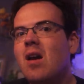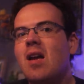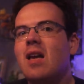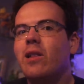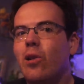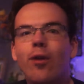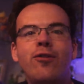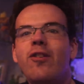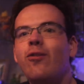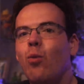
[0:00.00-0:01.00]
He had
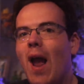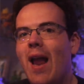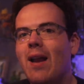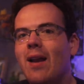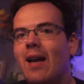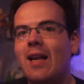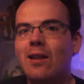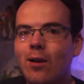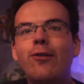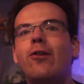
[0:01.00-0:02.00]
lost his way and he
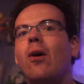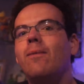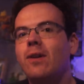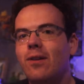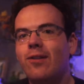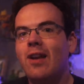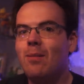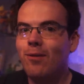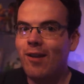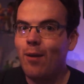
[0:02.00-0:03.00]
had lost confidence in
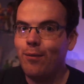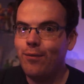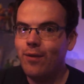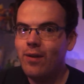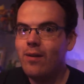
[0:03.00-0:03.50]
himself.